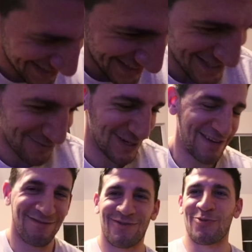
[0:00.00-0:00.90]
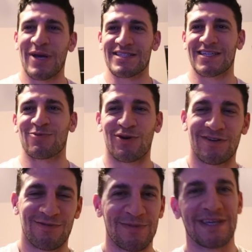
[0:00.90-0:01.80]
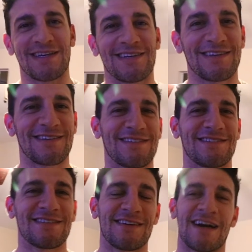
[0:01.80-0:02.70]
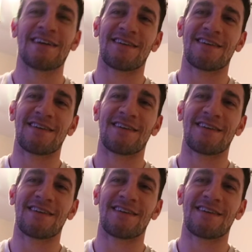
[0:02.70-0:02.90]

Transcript: He doesn't wanna have a romantic morning with me. All right,